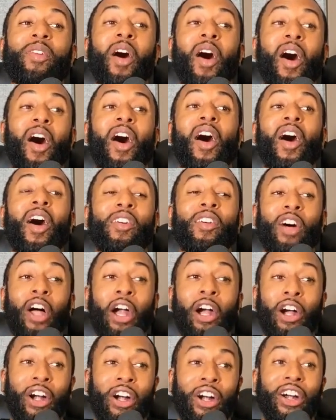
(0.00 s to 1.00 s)
all
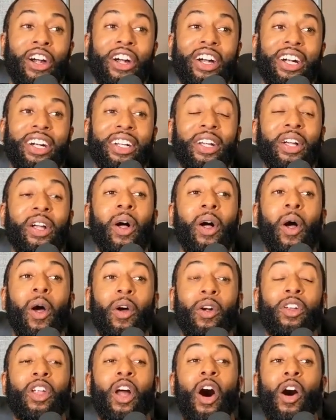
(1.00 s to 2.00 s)
heard
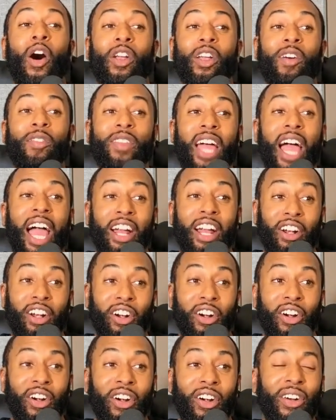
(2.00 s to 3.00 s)
or known of that
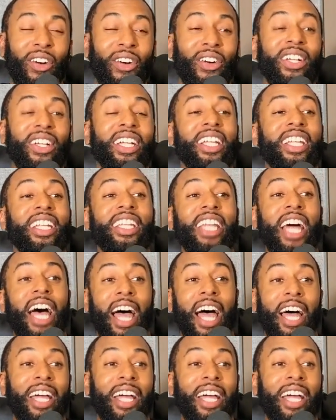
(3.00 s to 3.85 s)
girl that